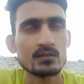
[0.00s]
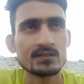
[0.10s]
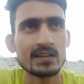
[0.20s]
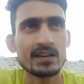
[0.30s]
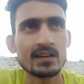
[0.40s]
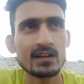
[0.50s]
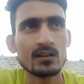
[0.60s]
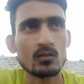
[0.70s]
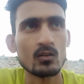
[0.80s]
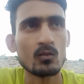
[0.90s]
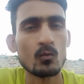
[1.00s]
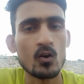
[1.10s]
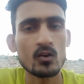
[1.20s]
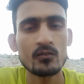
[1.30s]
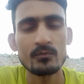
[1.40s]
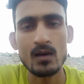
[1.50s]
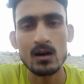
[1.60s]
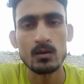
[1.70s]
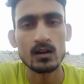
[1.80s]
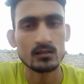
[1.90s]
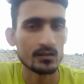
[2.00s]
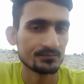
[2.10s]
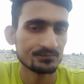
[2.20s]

sacred war of Mahabharata